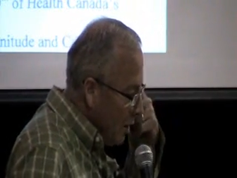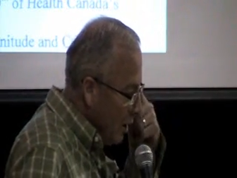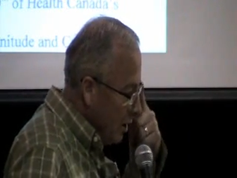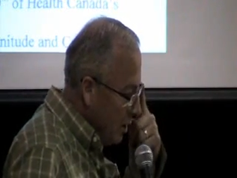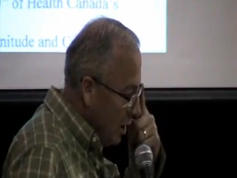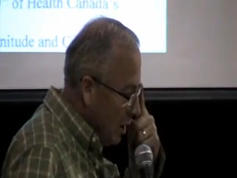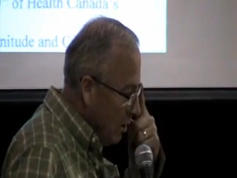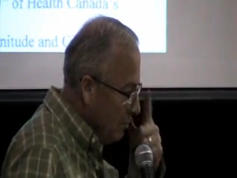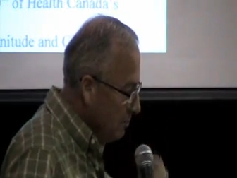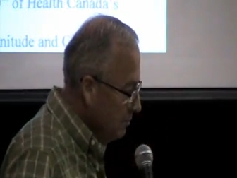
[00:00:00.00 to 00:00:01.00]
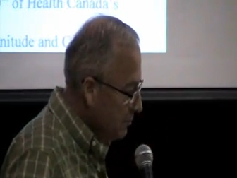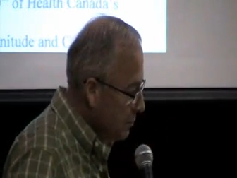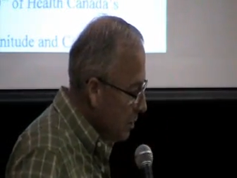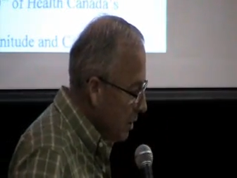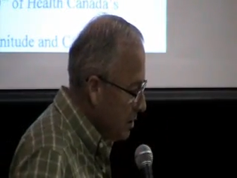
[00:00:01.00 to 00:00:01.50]
and I
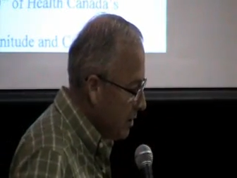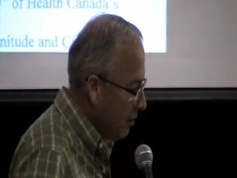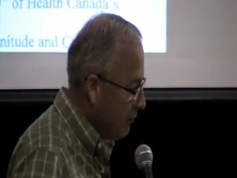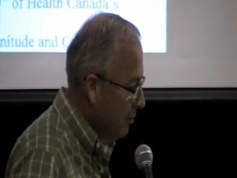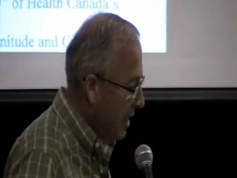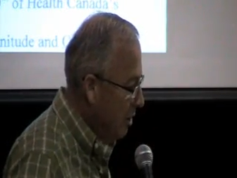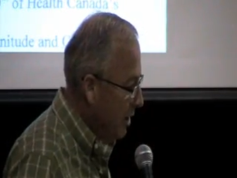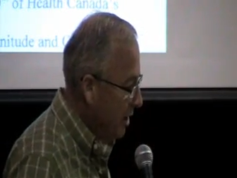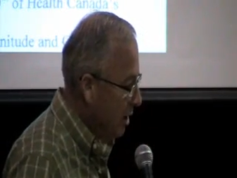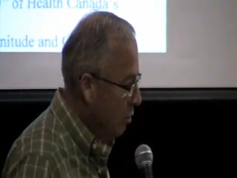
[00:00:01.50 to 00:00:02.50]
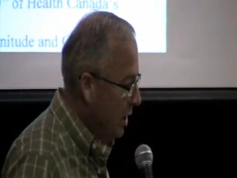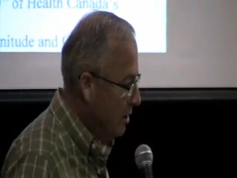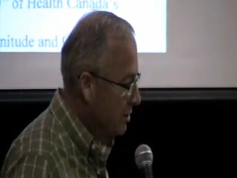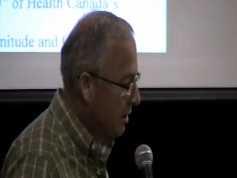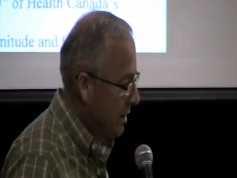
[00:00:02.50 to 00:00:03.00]
sell for BioAg at
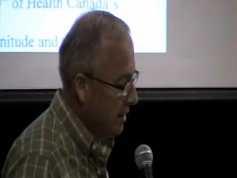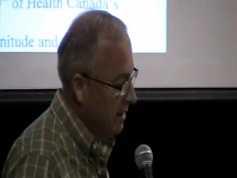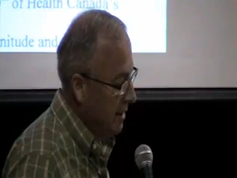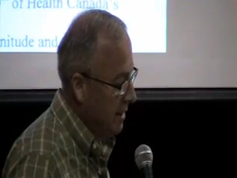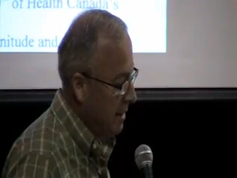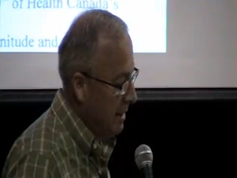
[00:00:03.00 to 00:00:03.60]
Wellesley, and